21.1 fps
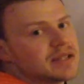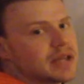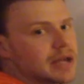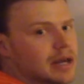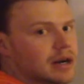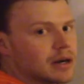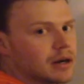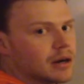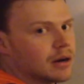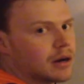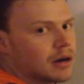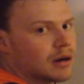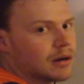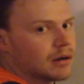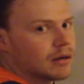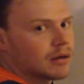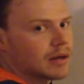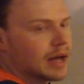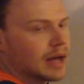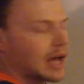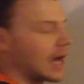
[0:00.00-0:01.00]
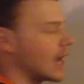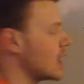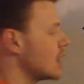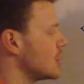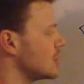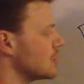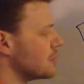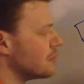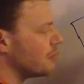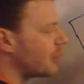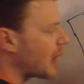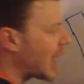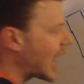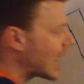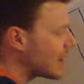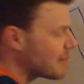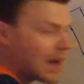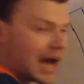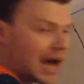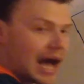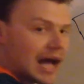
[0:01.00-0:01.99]
here, okay? You
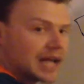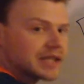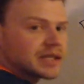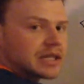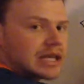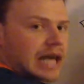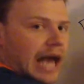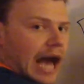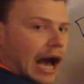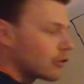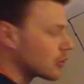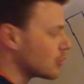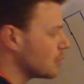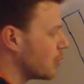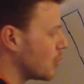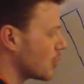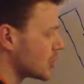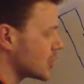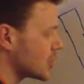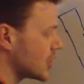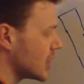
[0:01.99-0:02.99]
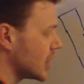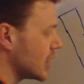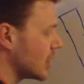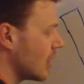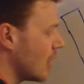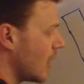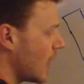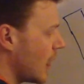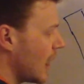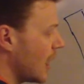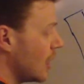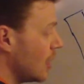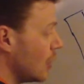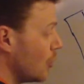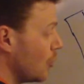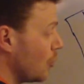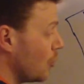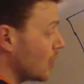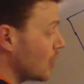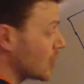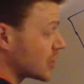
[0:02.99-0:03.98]
bypass the outer portion,
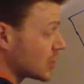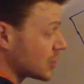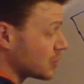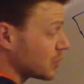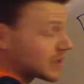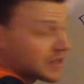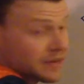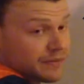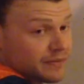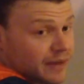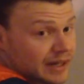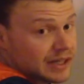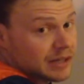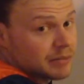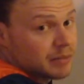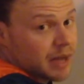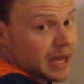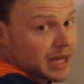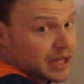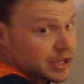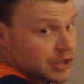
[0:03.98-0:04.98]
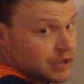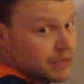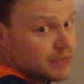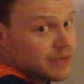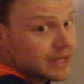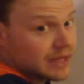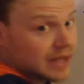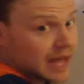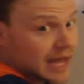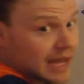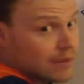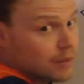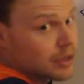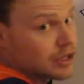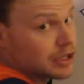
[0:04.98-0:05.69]
which is what's affected by UV light, where